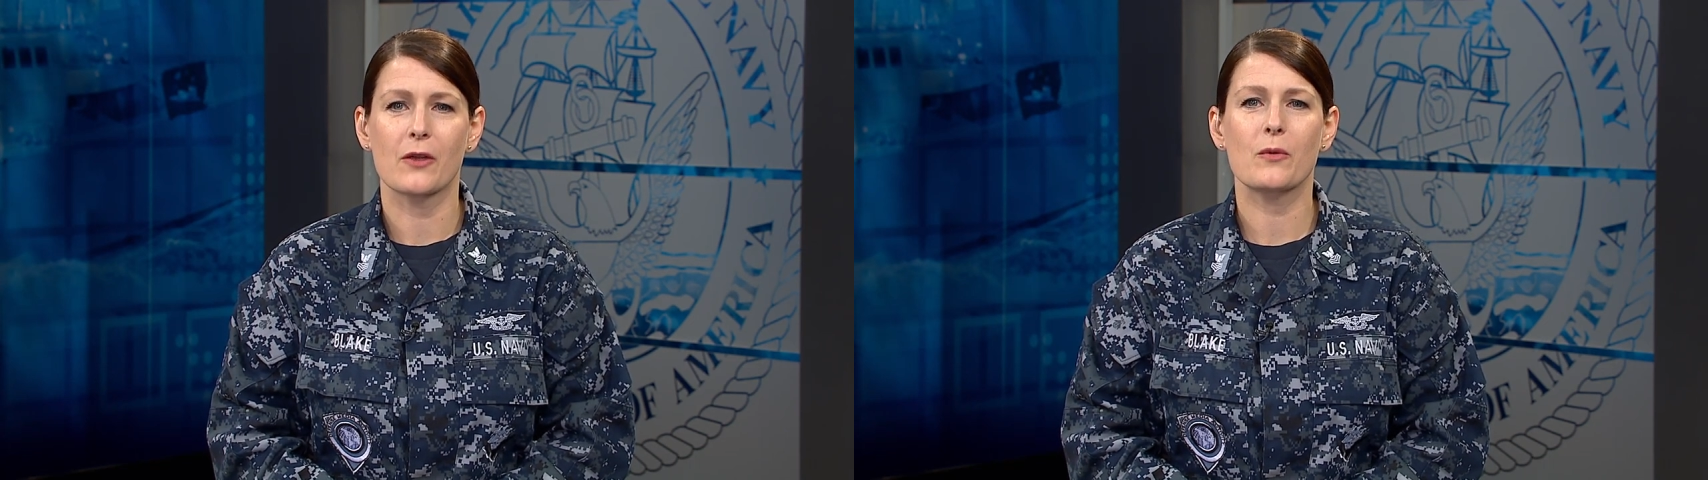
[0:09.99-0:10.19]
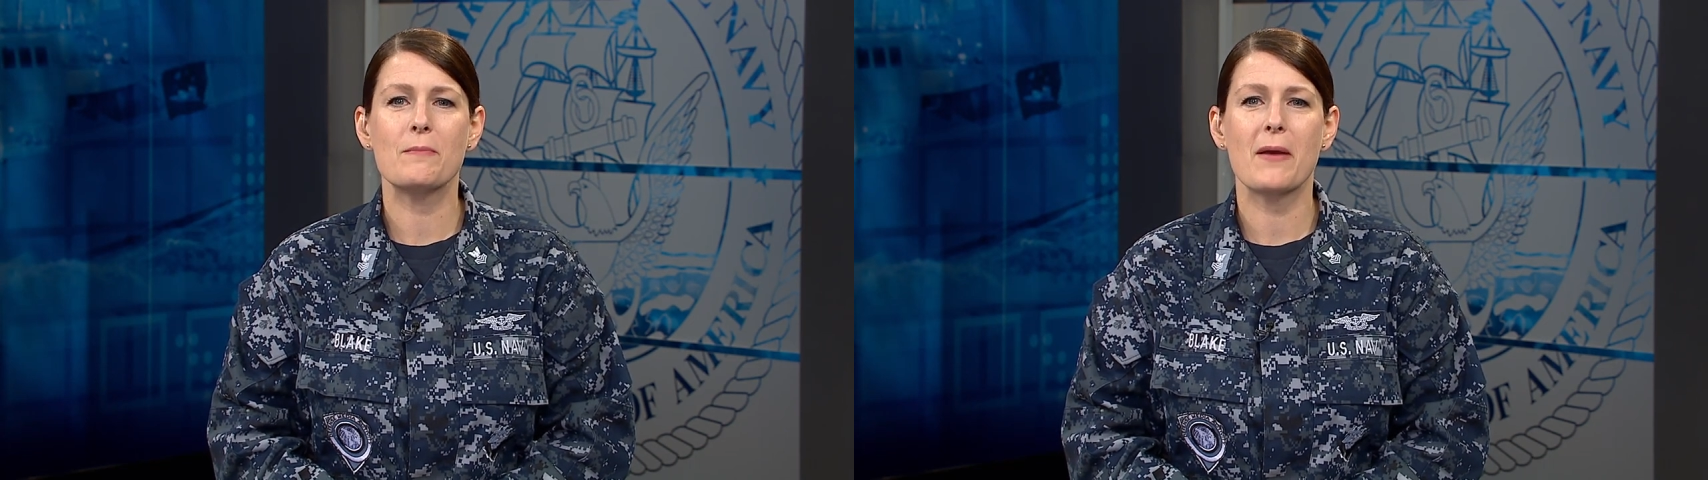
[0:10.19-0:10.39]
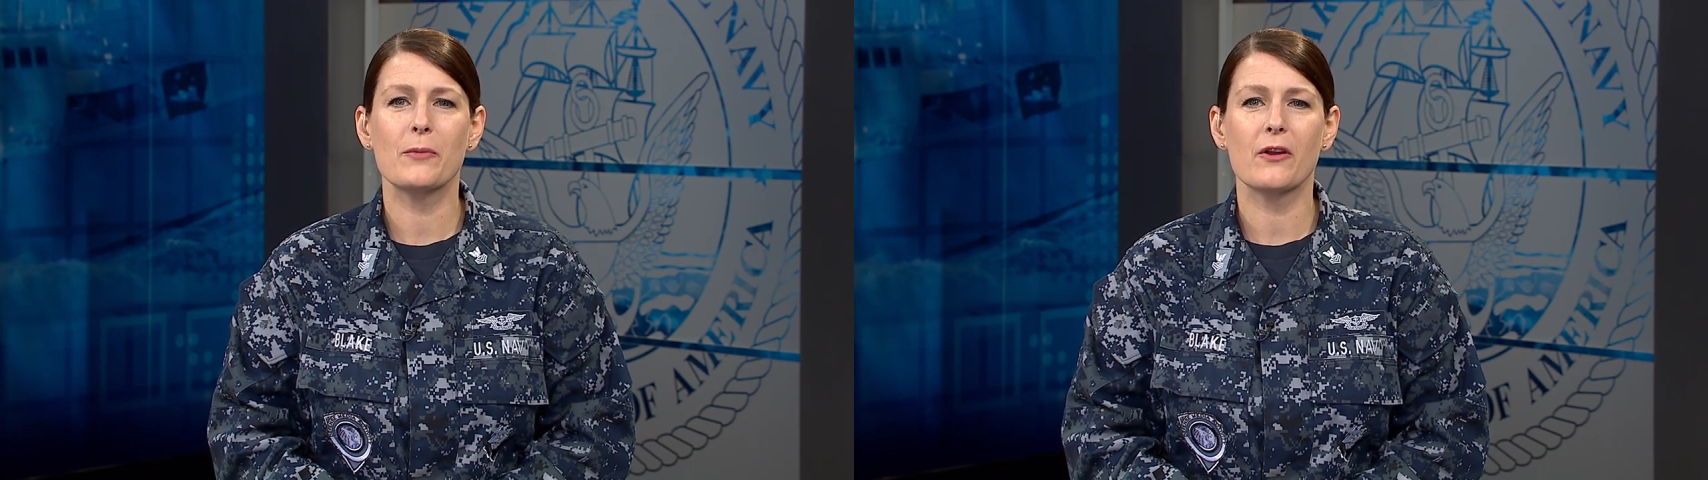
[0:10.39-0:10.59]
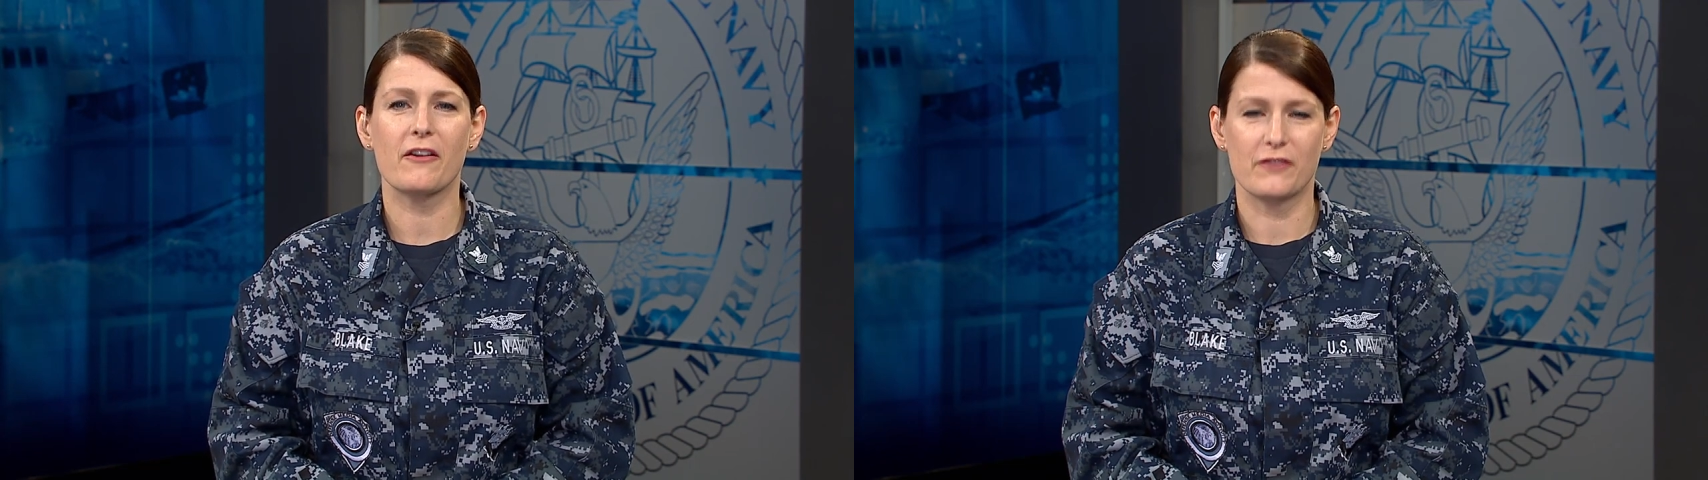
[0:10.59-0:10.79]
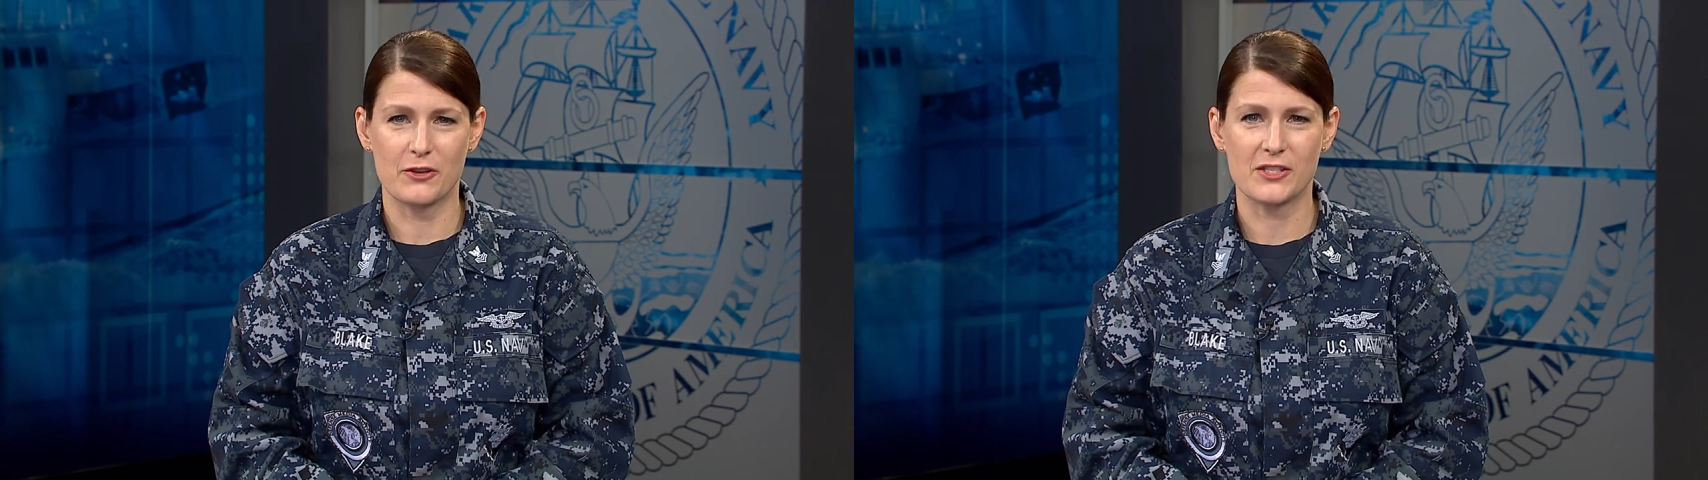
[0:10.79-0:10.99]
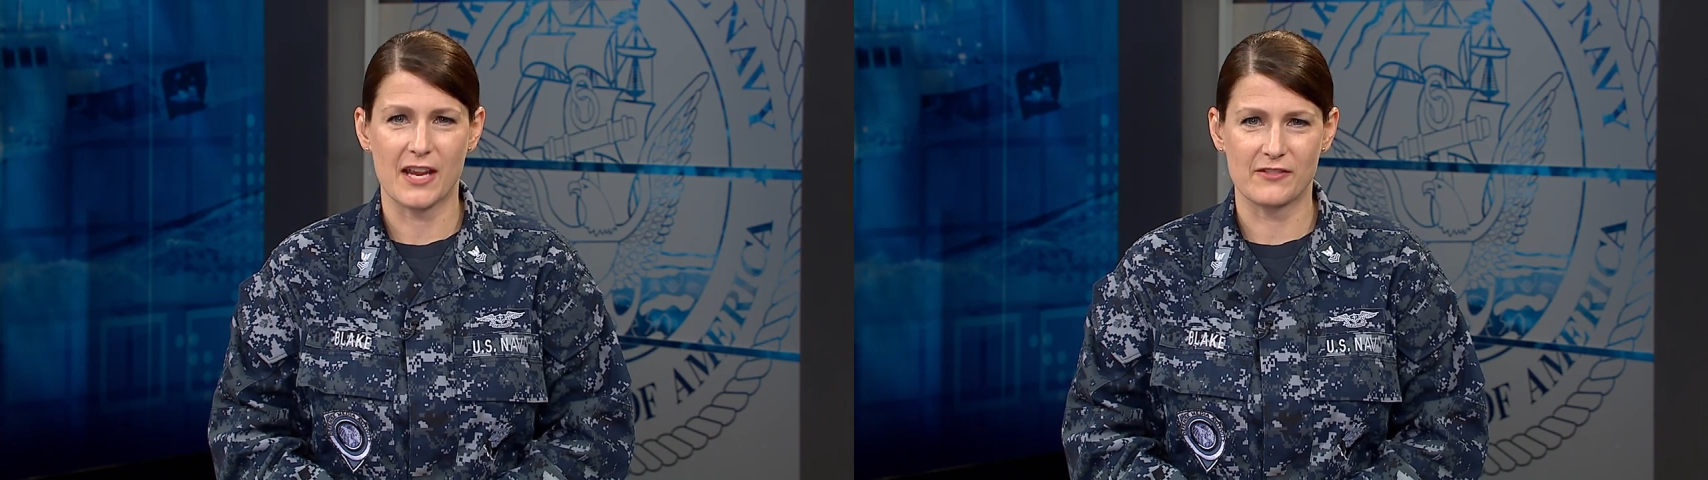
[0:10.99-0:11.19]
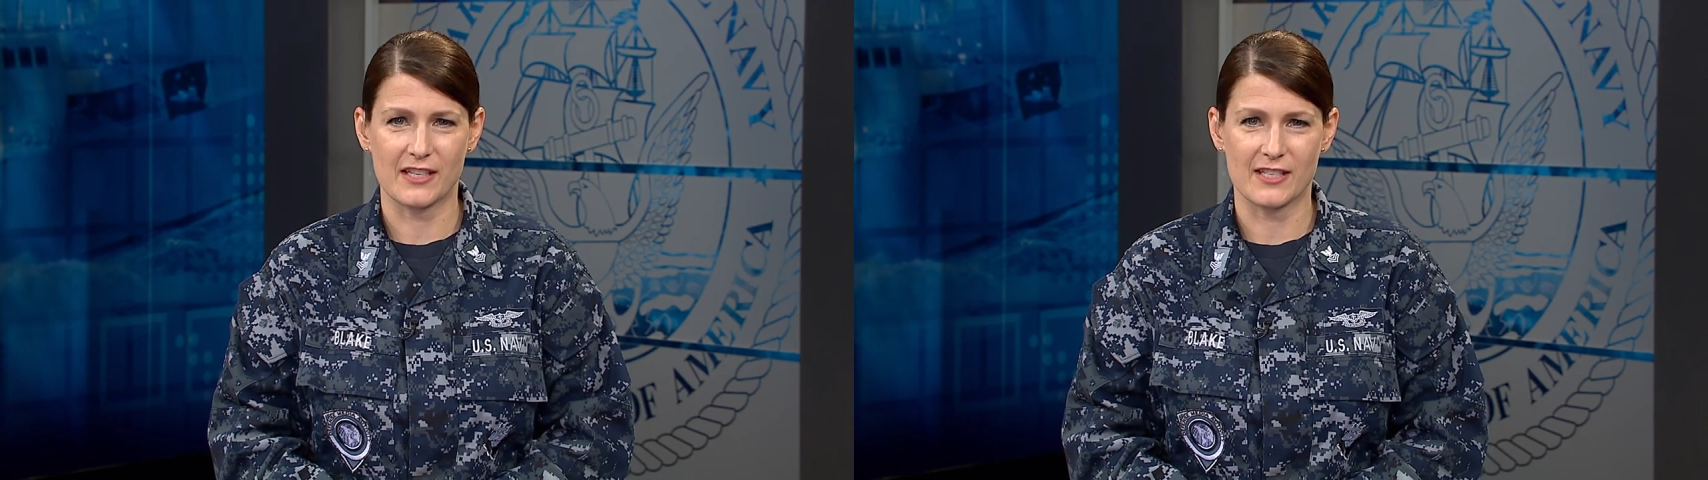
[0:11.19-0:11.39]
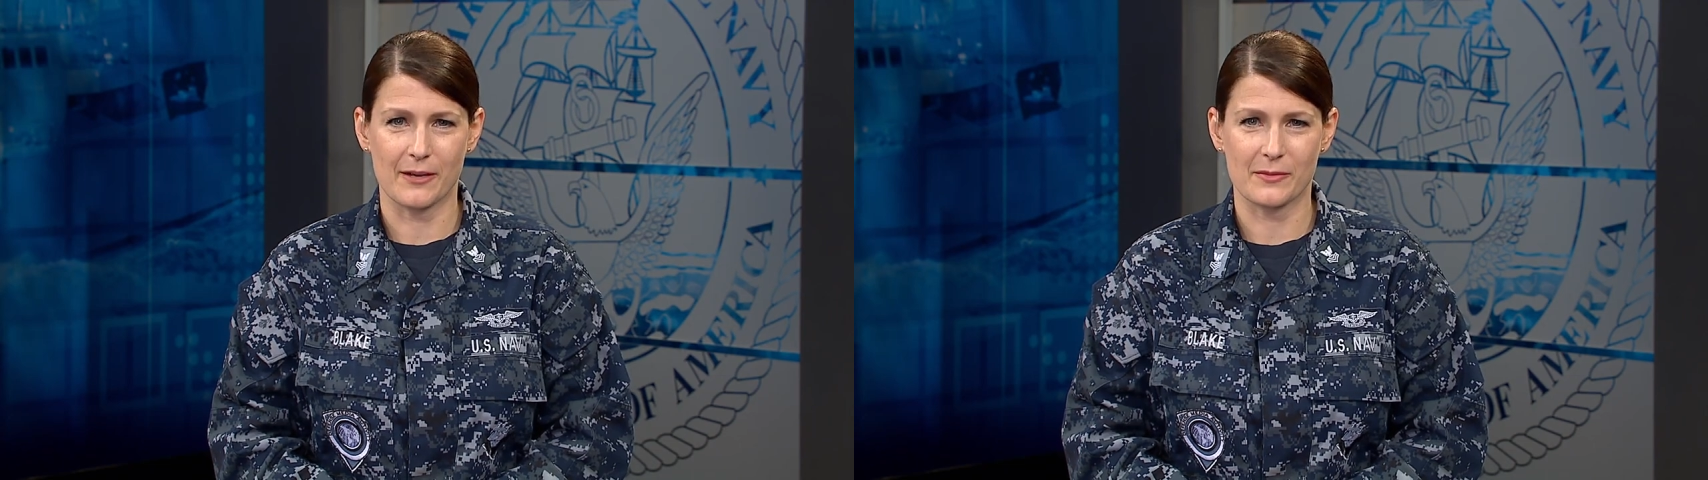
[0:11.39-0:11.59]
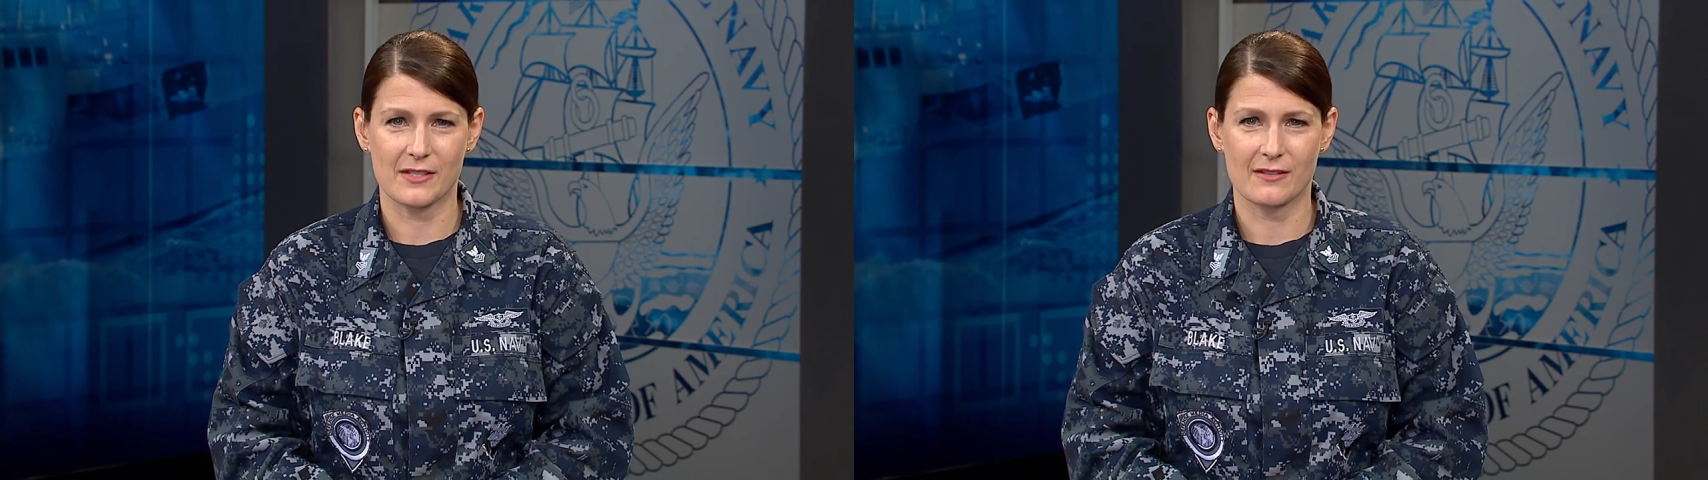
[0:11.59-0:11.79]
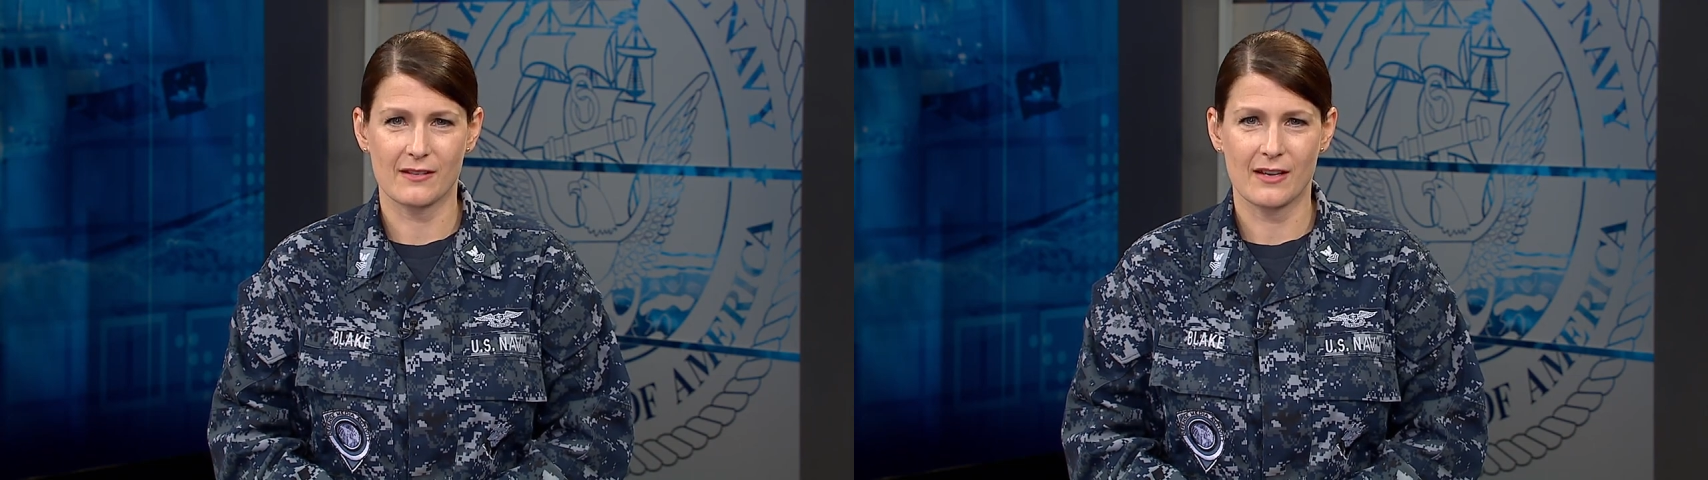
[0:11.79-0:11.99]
remember a few safety tips.